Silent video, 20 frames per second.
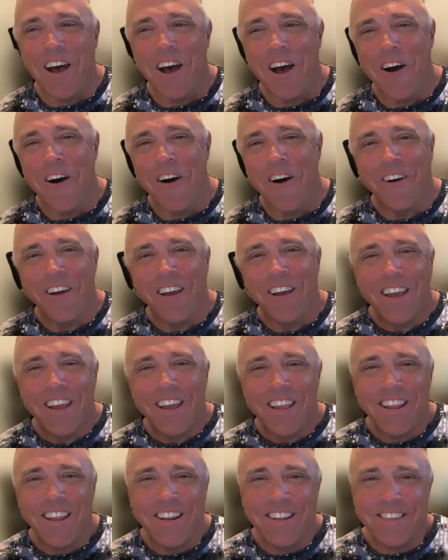So
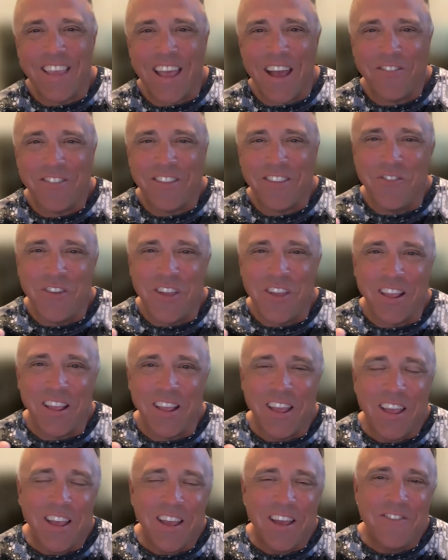you just have to
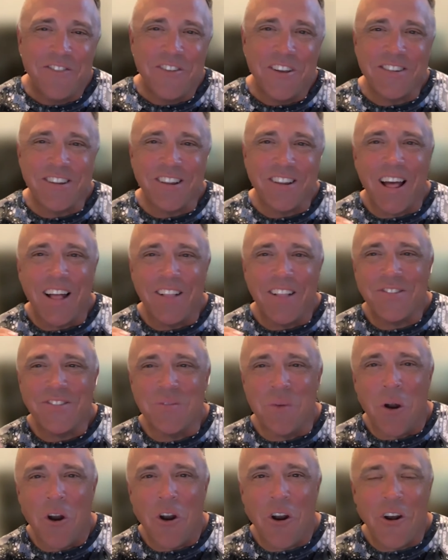be fish a lot
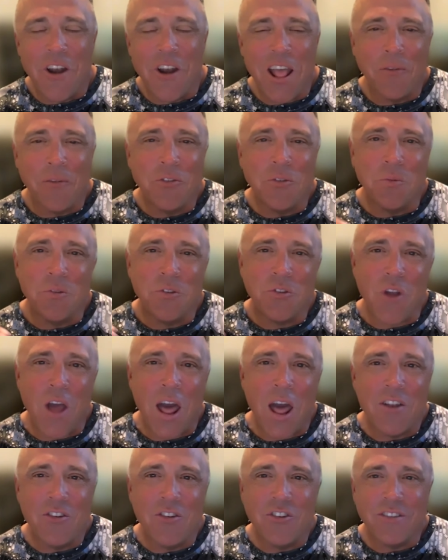smarter and have some
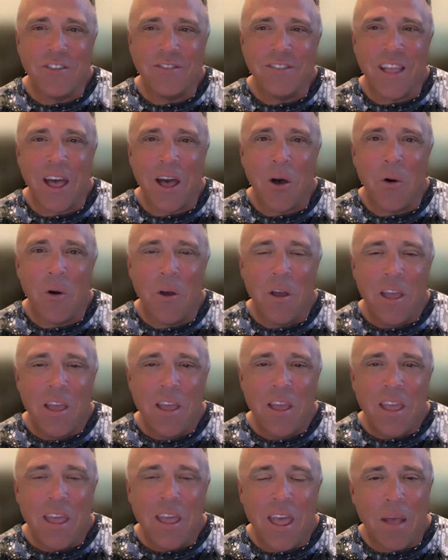strategies now
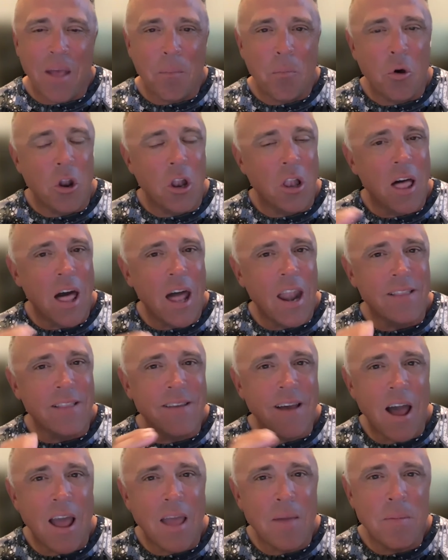and put a lot of
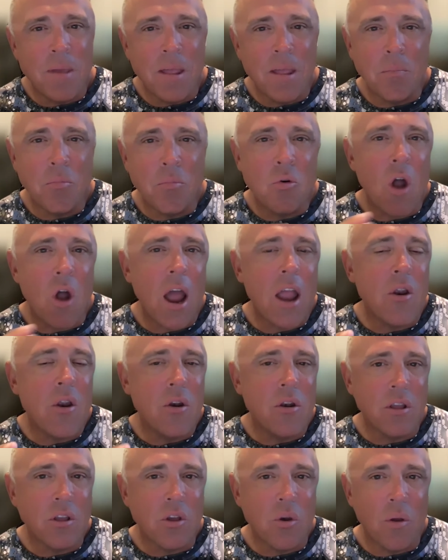time in prior
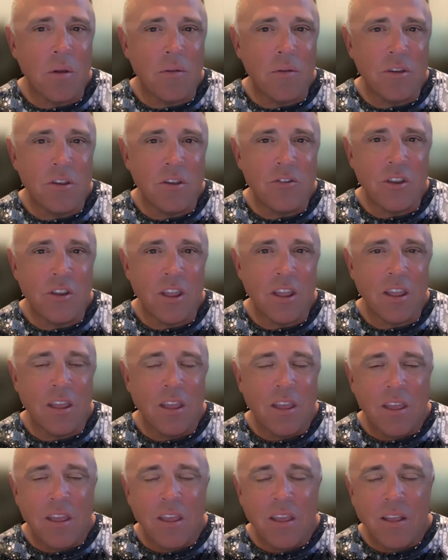to going fishing.
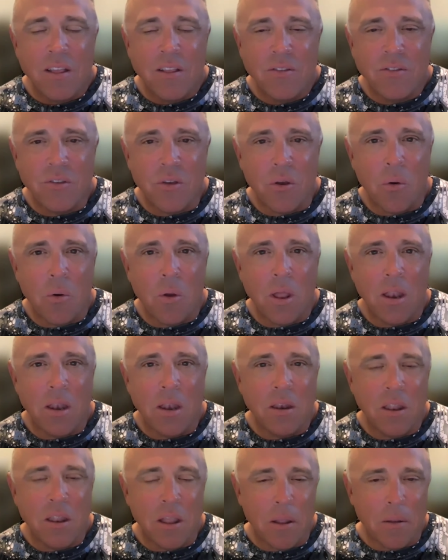So
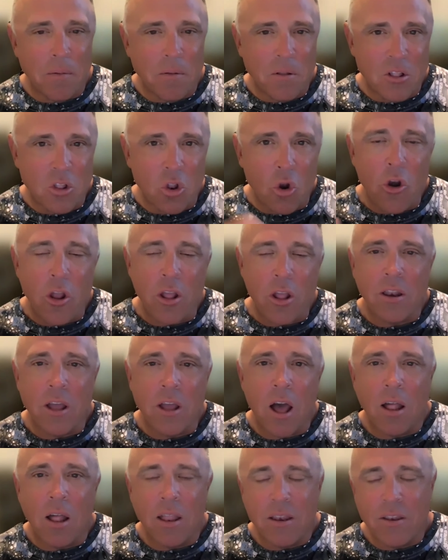and learning
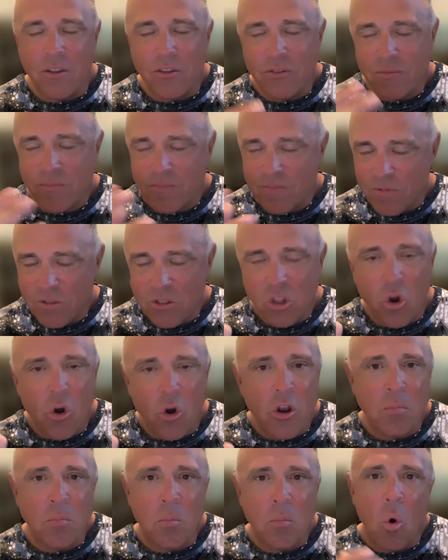now and just
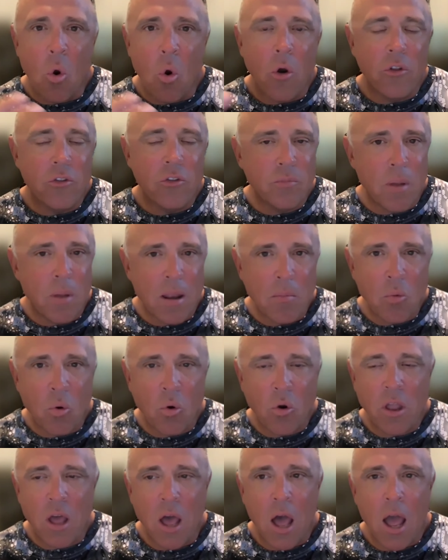learning more and spending
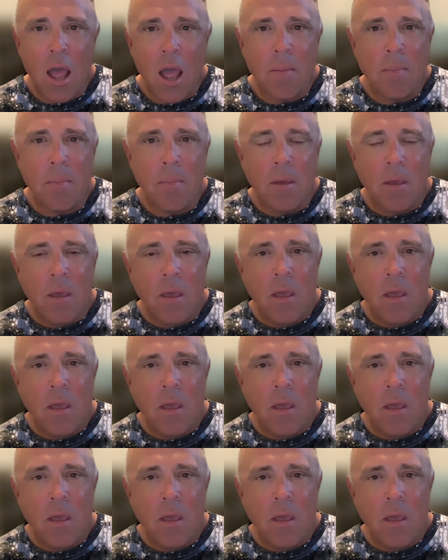more time,